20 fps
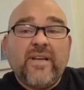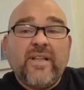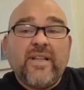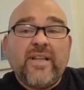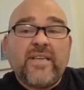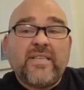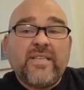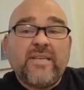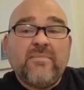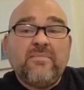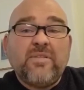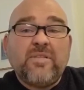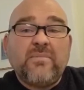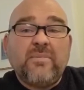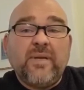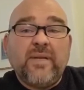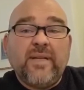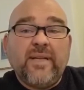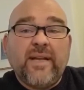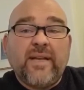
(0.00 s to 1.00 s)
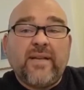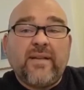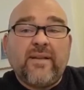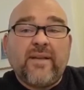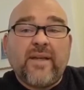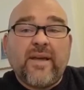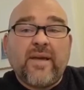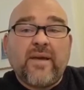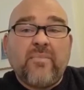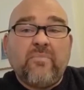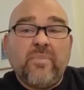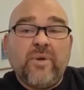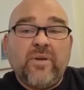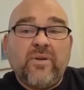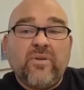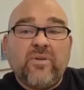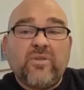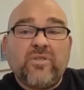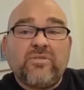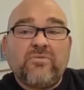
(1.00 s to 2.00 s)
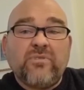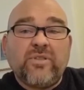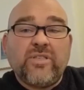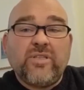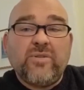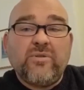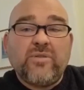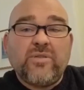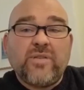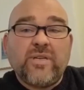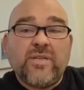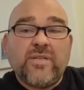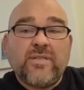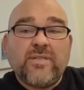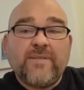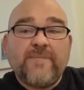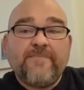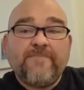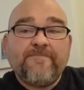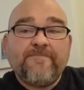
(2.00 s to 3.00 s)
there seems to be little that can be done to reduce this.